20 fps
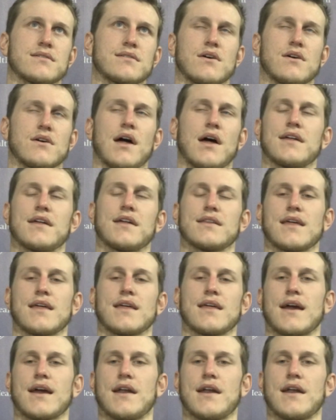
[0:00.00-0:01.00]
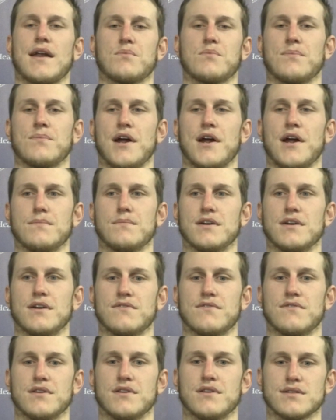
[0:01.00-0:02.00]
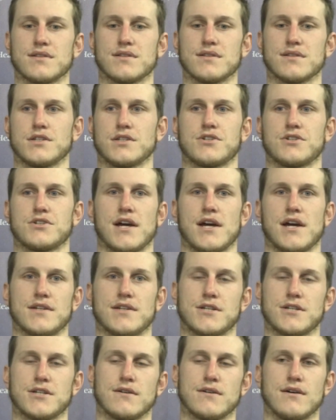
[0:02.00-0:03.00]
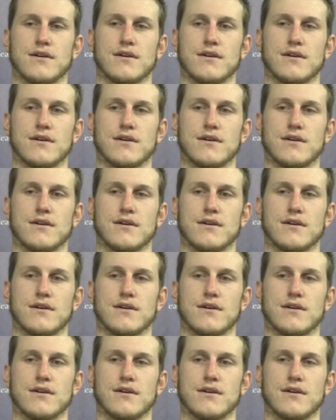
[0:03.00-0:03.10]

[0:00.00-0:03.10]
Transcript: So I think that kind of prepared me for this long stretch.